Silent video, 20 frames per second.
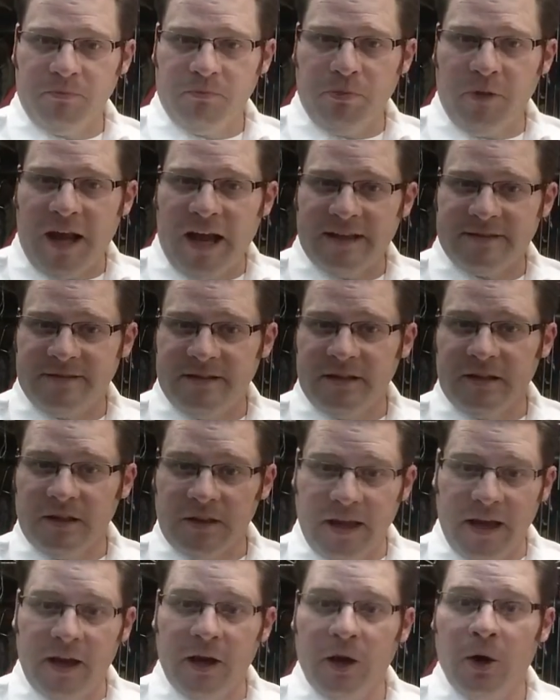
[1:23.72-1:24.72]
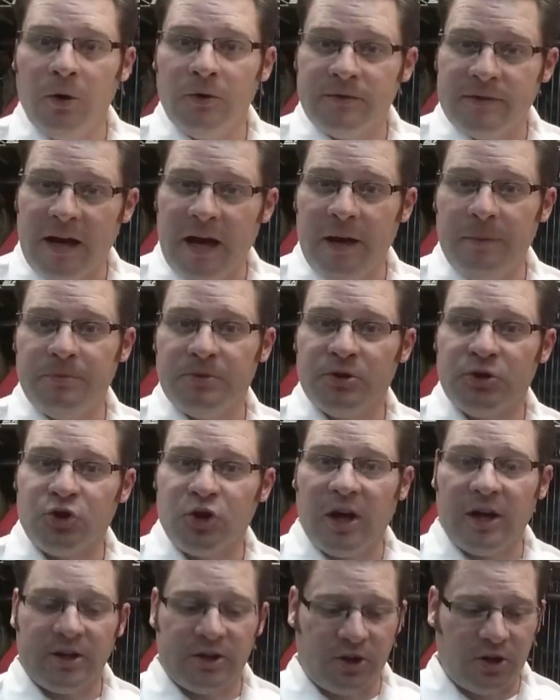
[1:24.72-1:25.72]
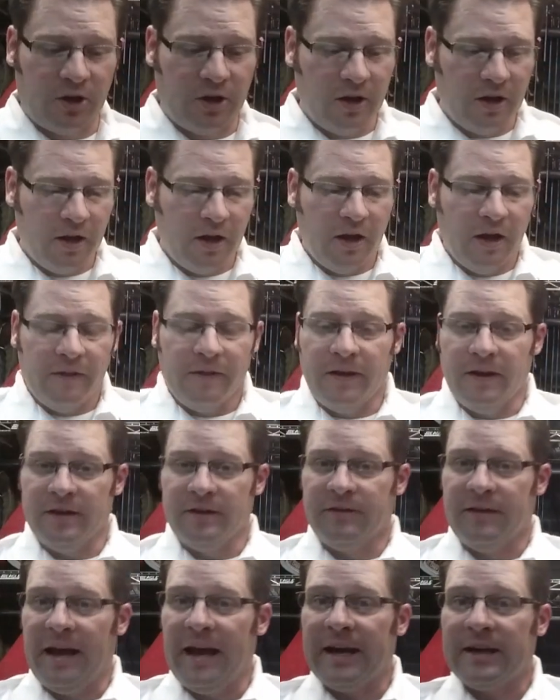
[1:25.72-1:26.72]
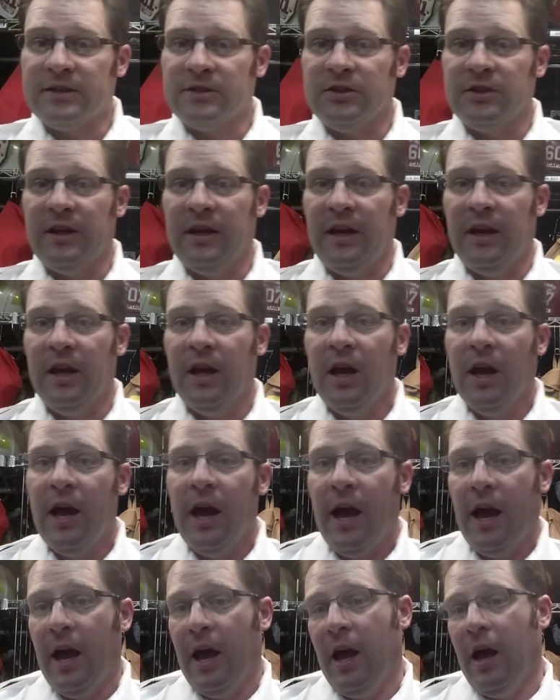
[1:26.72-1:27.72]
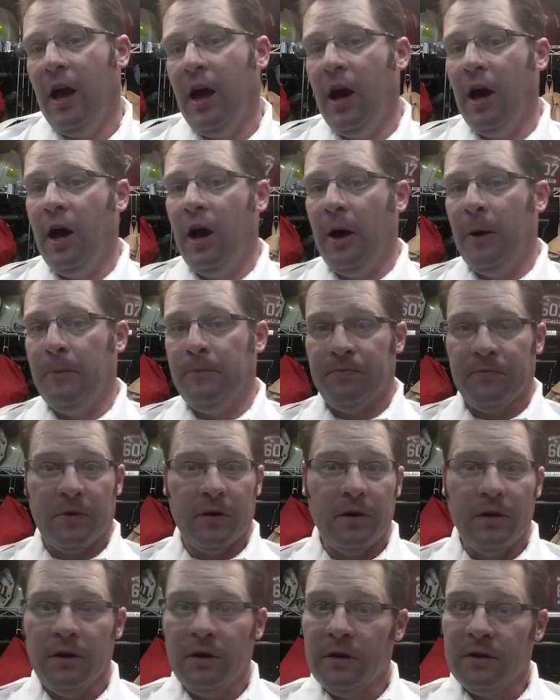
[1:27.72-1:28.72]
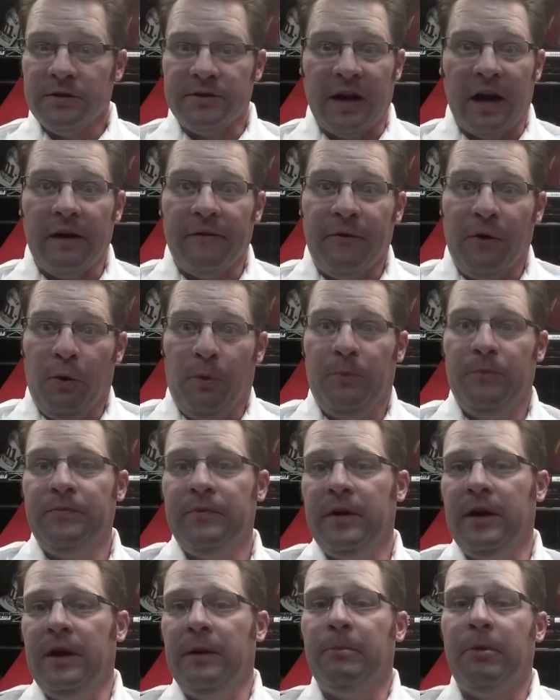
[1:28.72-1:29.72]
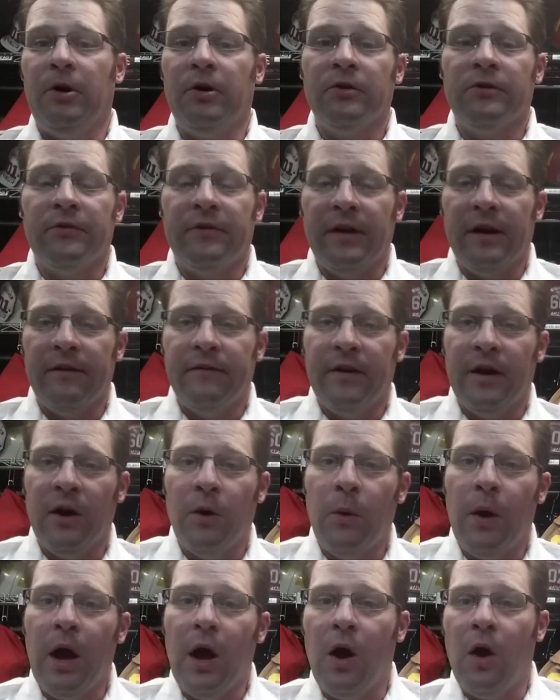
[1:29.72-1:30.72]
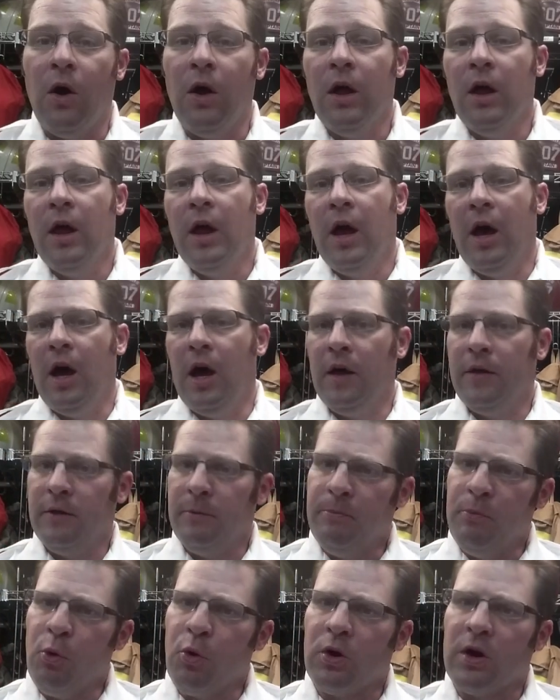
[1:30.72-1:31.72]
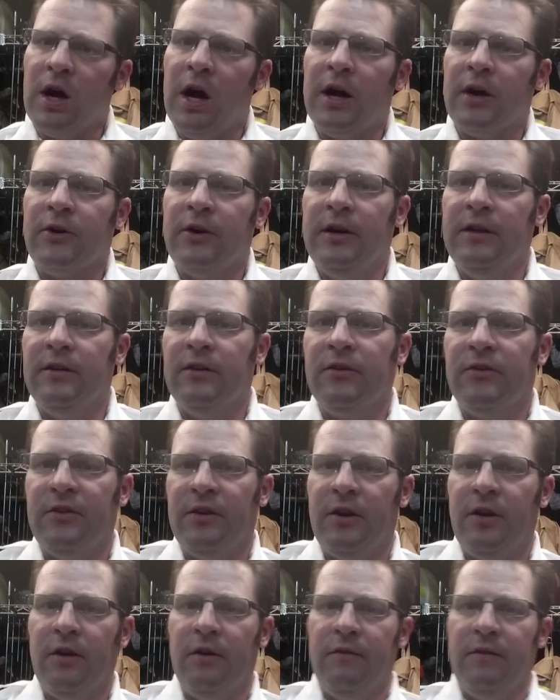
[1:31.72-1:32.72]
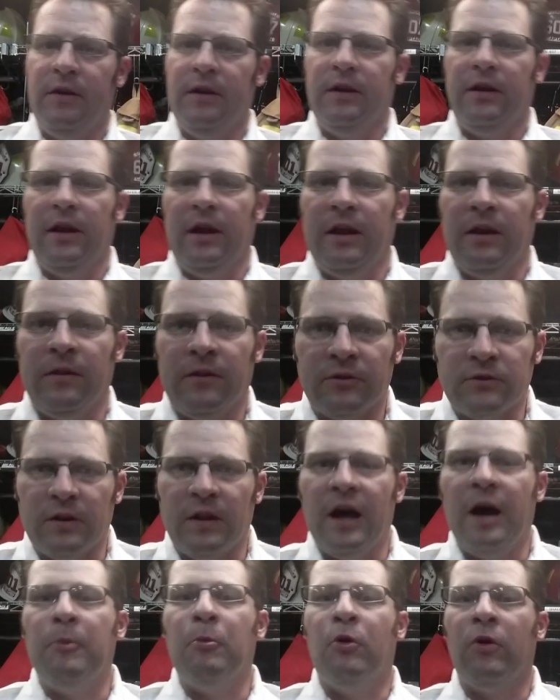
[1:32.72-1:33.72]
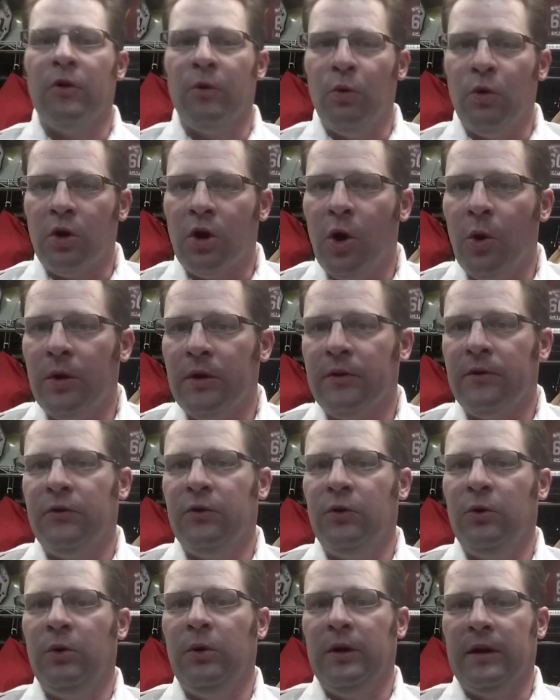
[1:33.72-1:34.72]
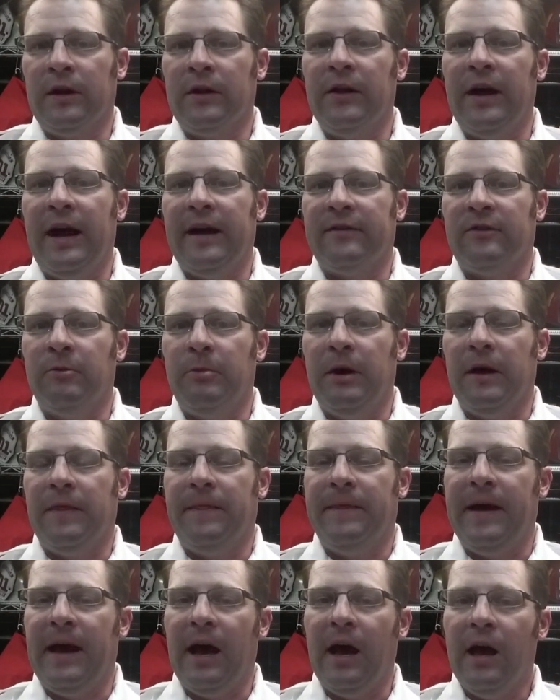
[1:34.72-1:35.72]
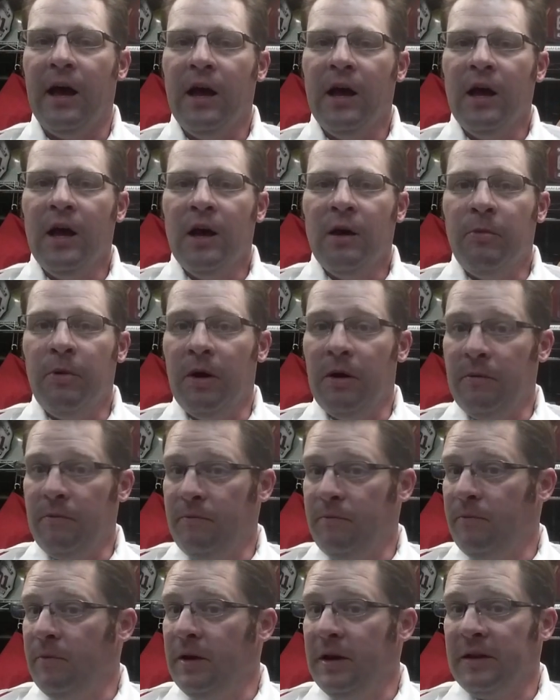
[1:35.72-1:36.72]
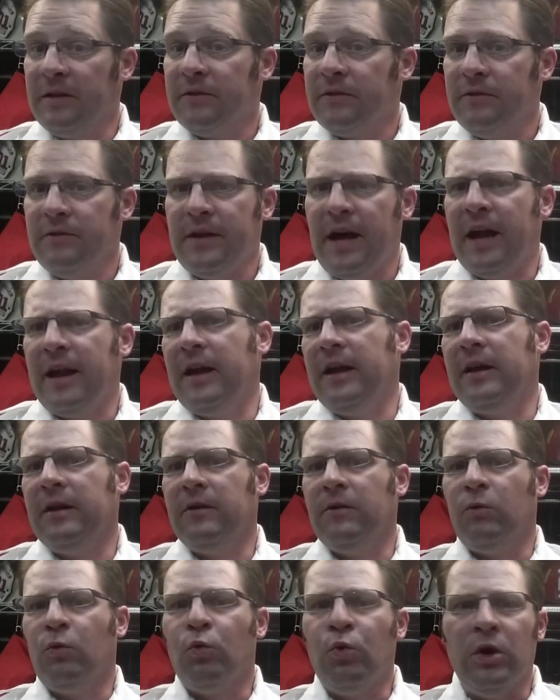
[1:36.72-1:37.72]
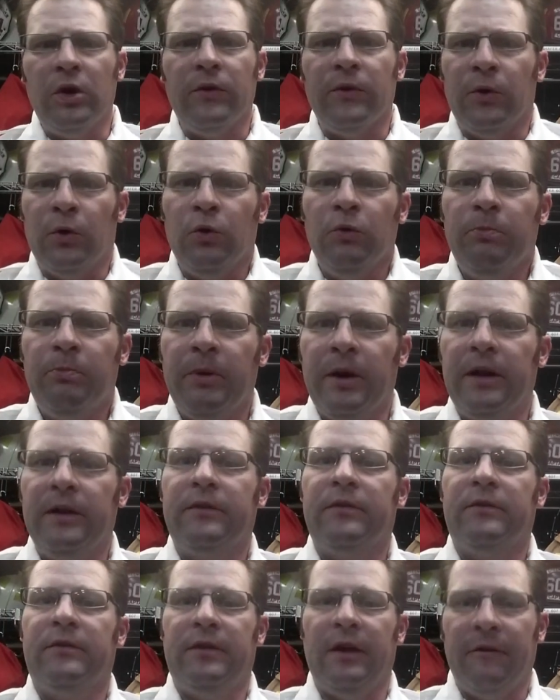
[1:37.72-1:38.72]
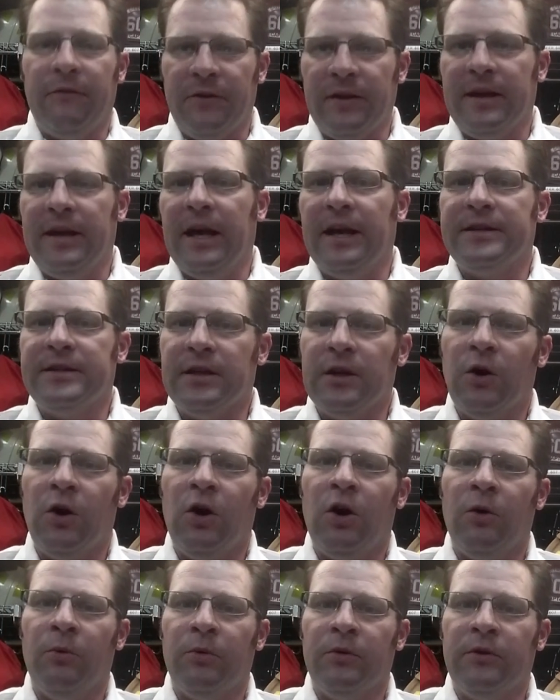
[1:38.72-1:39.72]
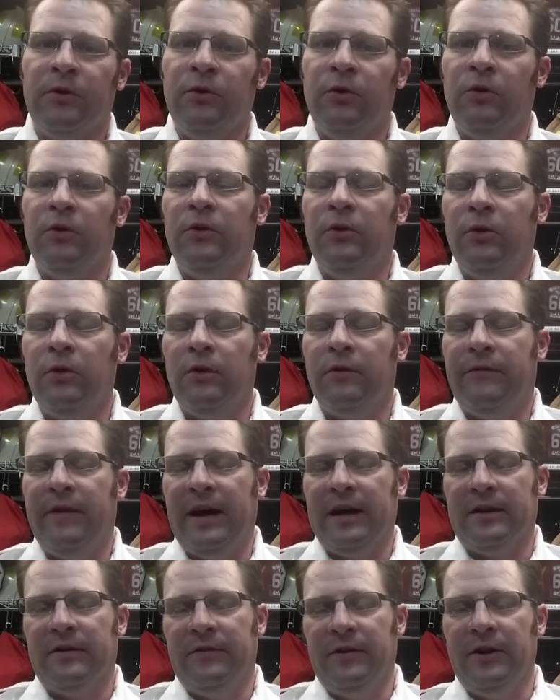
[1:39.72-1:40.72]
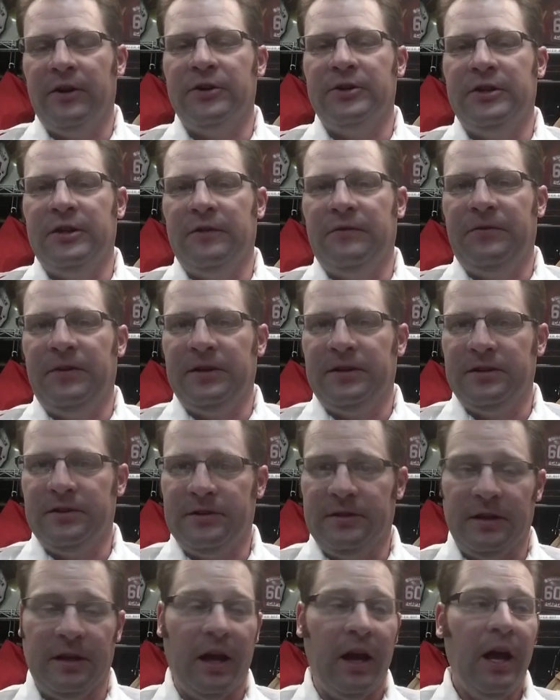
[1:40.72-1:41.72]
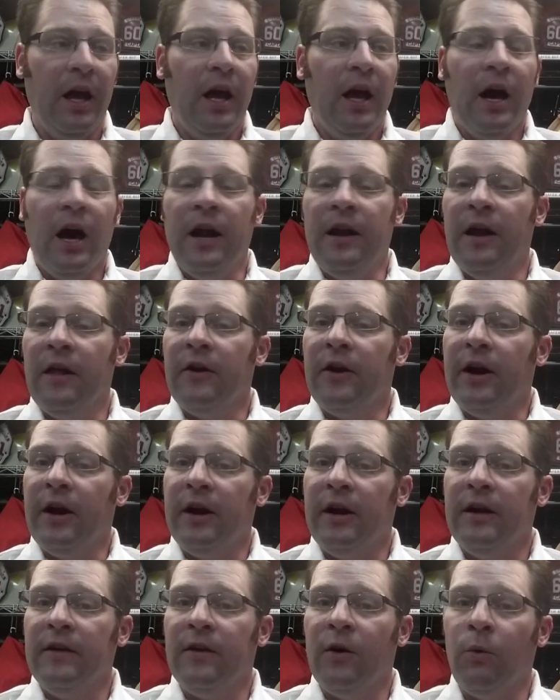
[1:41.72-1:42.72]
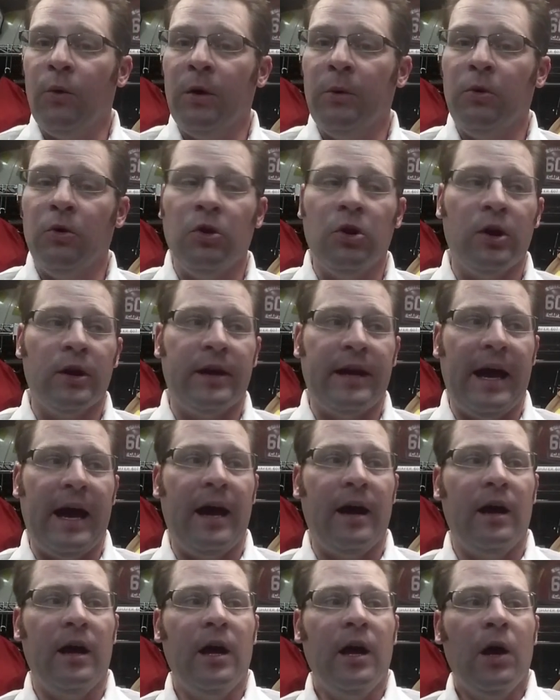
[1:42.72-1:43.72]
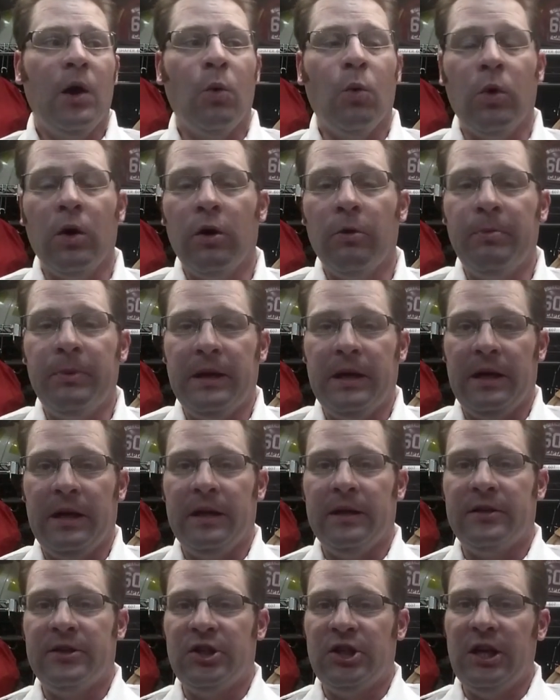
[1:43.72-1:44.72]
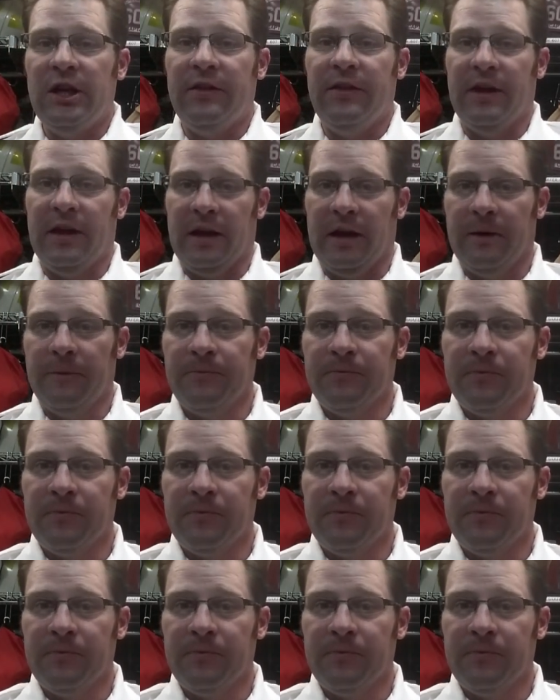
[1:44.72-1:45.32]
plastic Lego type structure that is actually styrofoam. It burns very, very well. They pour concrete in the center of it, and there's a lot more that we'll go into in class about that. But it's not real new, but it's definitely catching on with due to the fact of energy efficiency. Another area that we will look at will be sheathing.